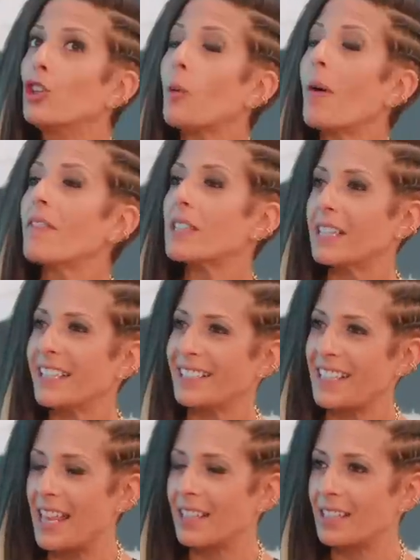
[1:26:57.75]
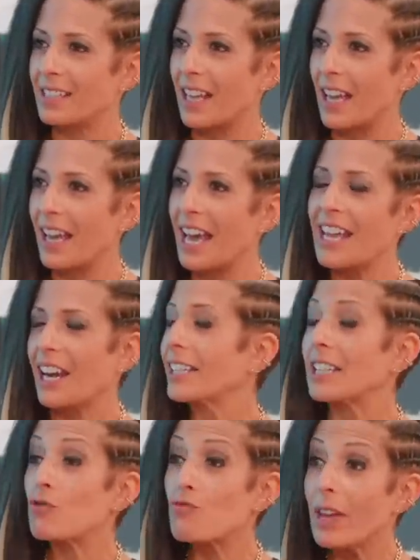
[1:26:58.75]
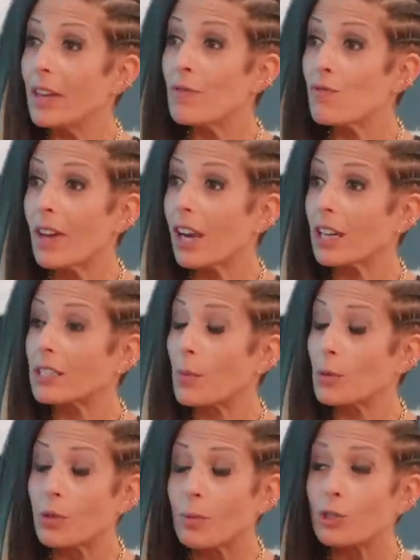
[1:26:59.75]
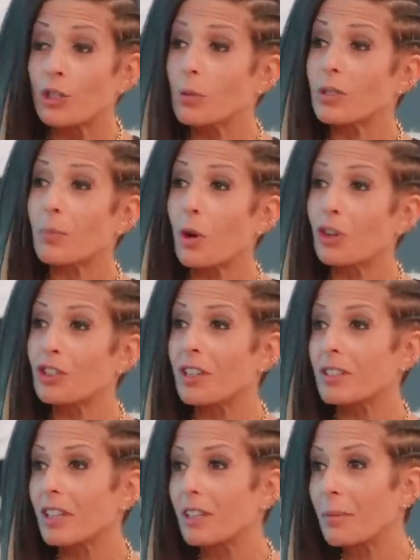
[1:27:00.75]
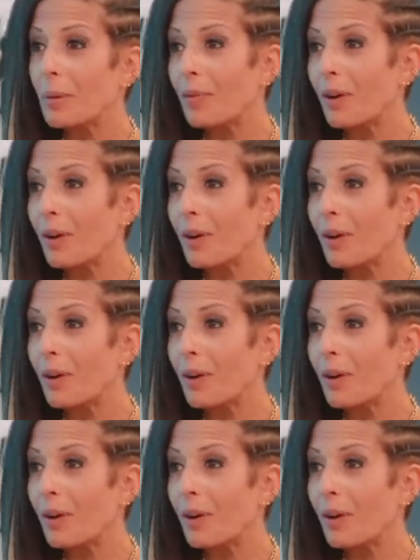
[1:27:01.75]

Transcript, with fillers: you obviously sensed it, and I didn't even realize I was. It was so subconscious. I was like, oh my